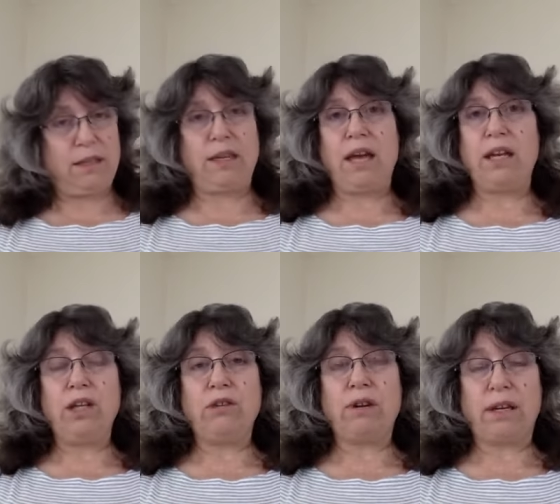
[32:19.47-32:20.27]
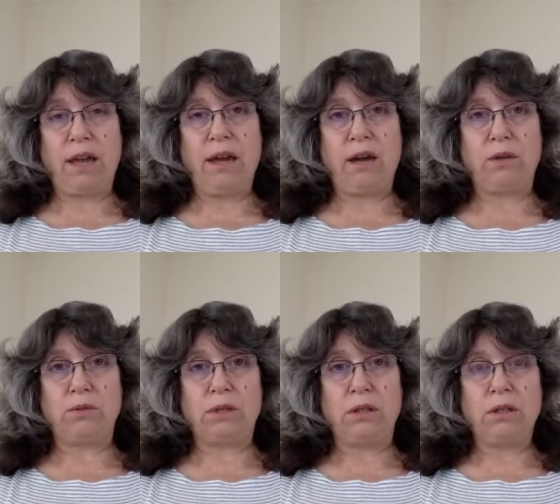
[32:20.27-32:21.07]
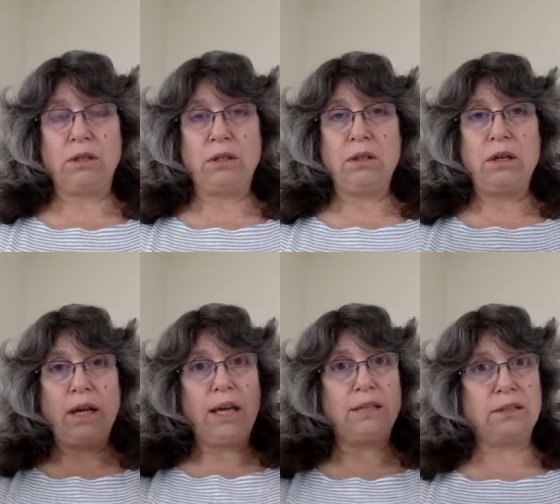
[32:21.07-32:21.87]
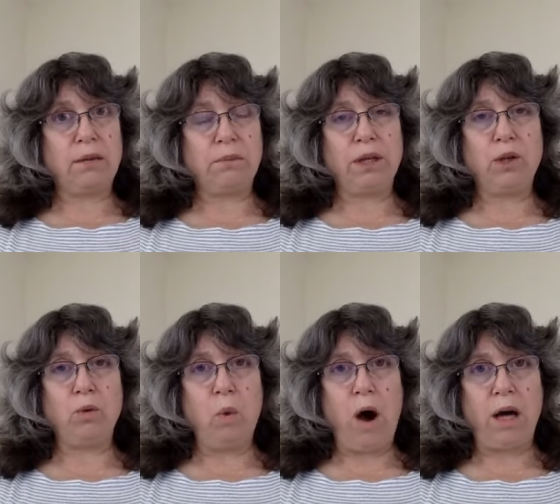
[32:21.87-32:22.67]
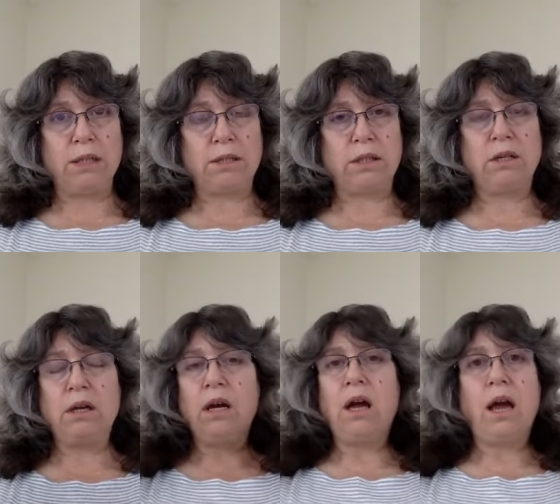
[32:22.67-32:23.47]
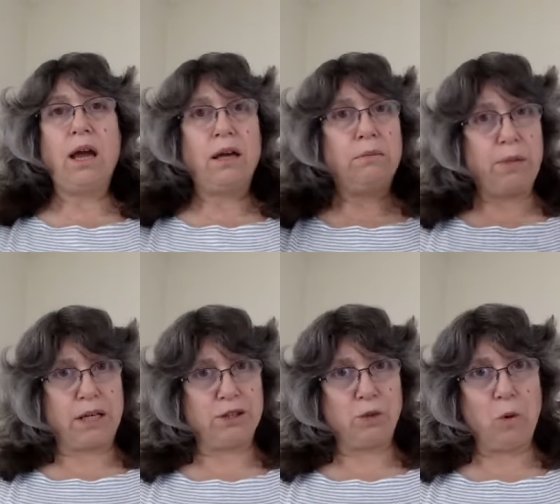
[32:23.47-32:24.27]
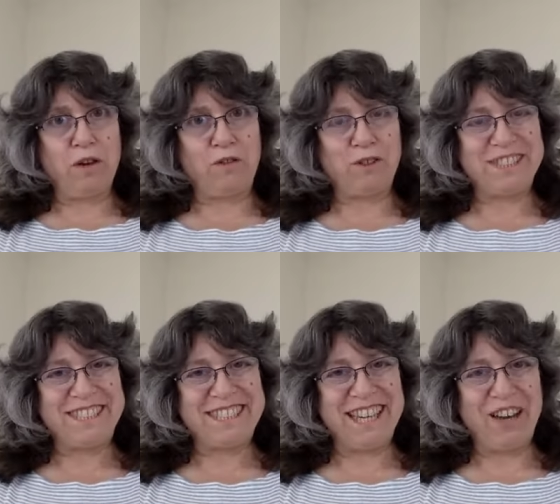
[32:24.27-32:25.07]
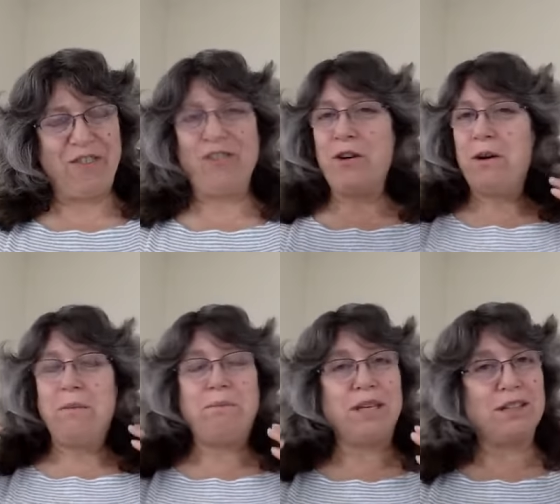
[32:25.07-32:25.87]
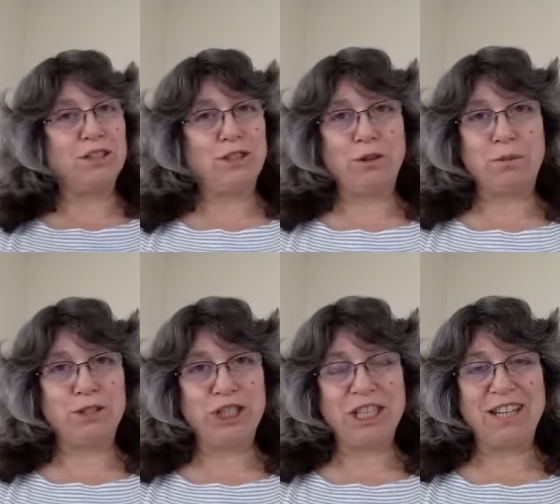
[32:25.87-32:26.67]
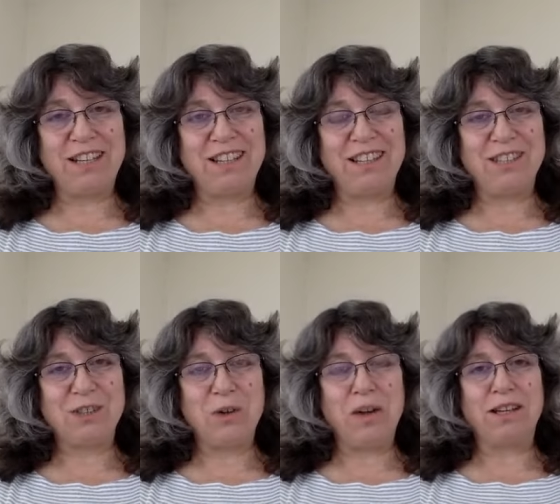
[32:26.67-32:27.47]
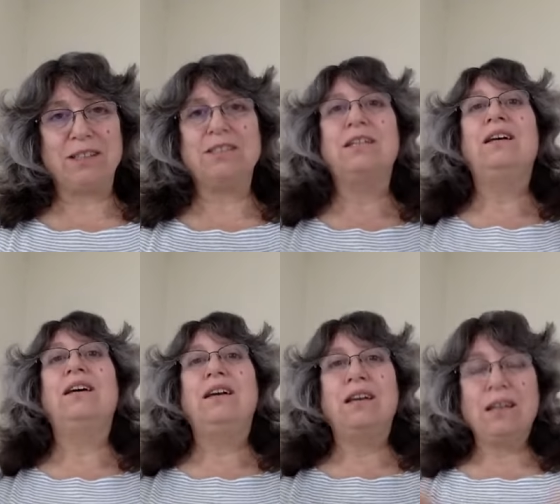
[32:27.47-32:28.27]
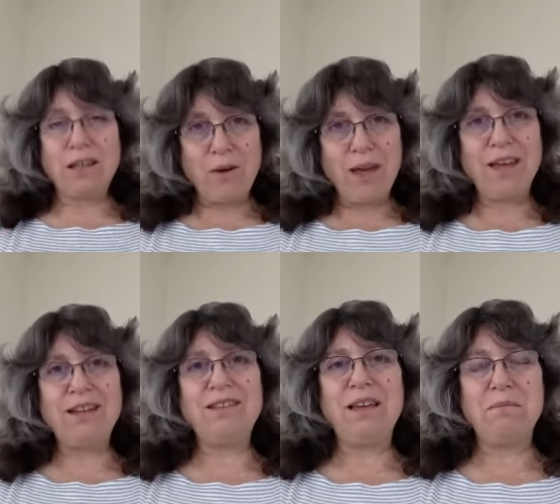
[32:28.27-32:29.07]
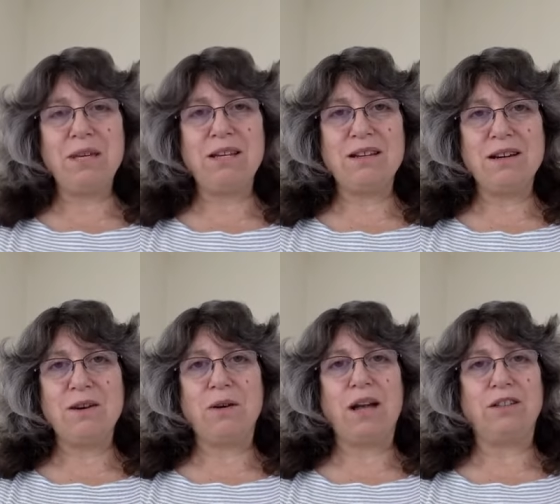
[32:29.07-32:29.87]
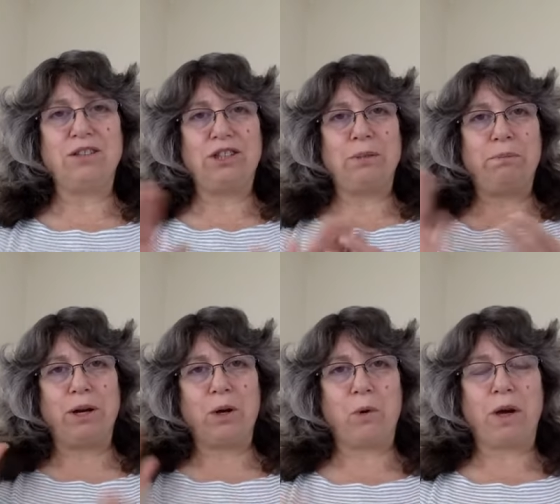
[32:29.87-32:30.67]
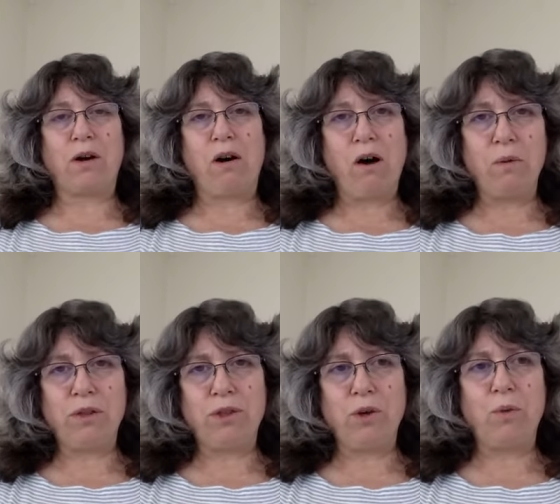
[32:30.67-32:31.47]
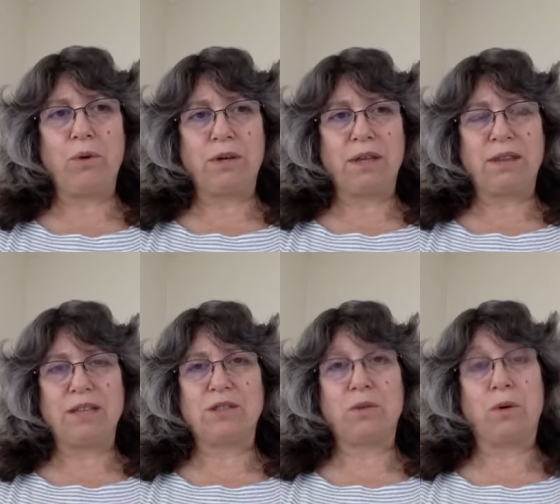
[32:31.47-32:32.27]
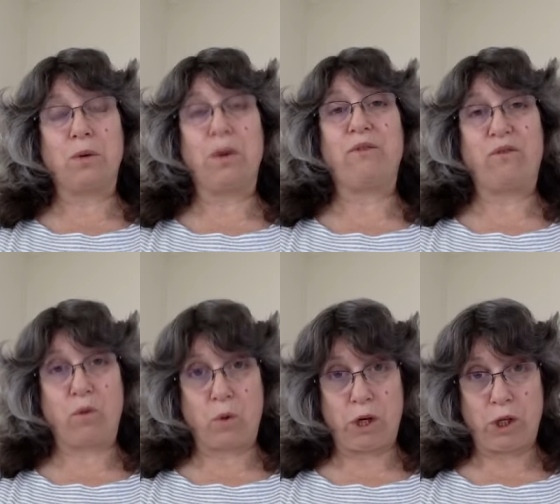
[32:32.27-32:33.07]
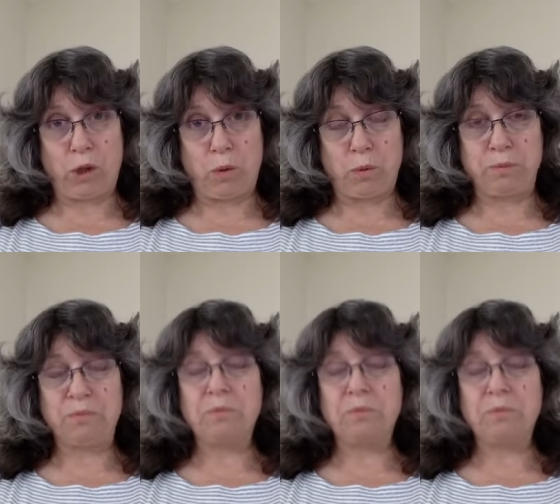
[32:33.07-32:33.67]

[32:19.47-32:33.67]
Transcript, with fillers: getting your account is something you want because you want free stuff, because you're appreciating these oils. Go ahead and let me know, and I'll jump on a quick call with you and we'll get that squared away for you.